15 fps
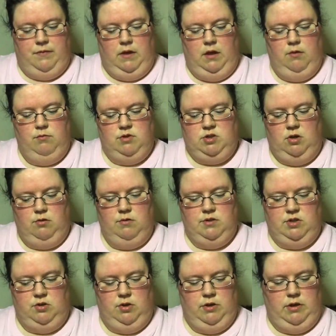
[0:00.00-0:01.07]
It was always
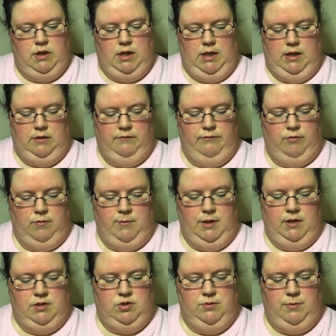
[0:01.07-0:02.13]
a good thing for
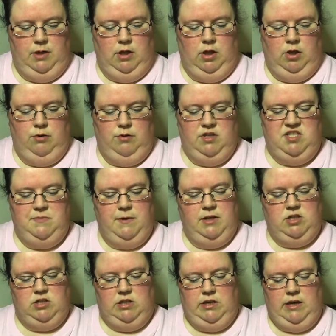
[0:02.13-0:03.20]
me to be alone,
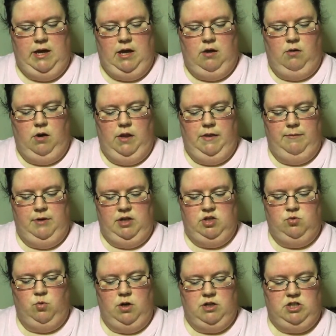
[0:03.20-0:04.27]
especially now on the
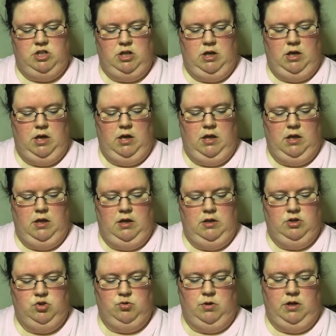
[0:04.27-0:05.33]
beach, watching and
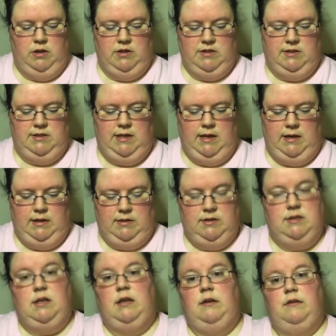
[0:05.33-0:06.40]
enjoying the setting
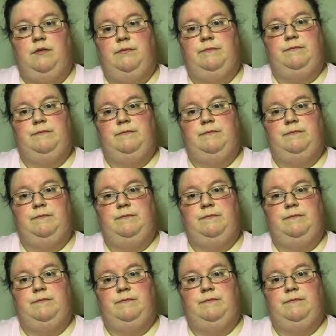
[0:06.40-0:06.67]
sun.